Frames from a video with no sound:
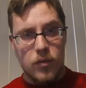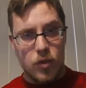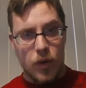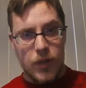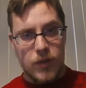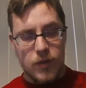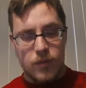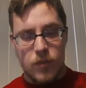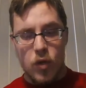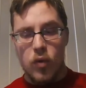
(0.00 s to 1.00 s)
choice
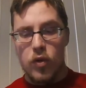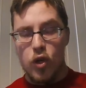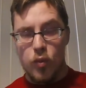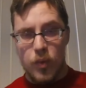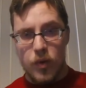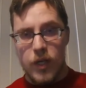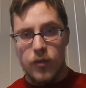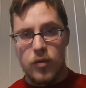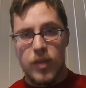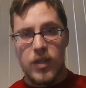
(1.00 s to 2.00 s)
who you
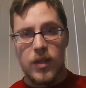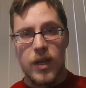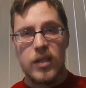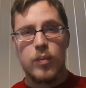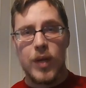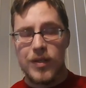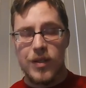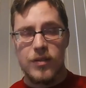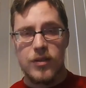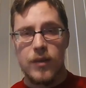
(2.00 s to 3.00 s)
believe should be the next
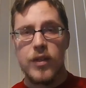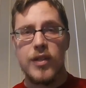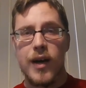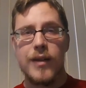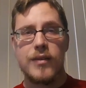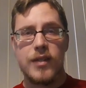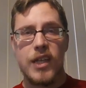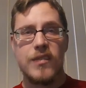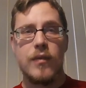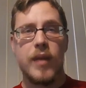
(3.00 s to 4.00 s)
President of the United
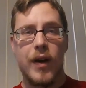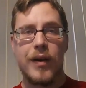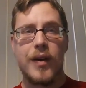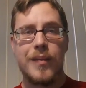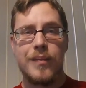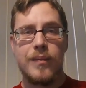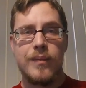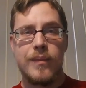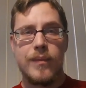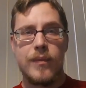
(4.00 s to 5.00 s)
States of America.
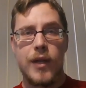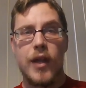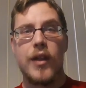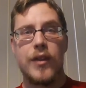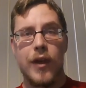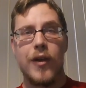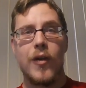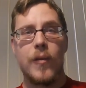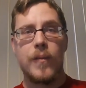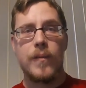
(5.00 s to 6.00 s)
Thank you.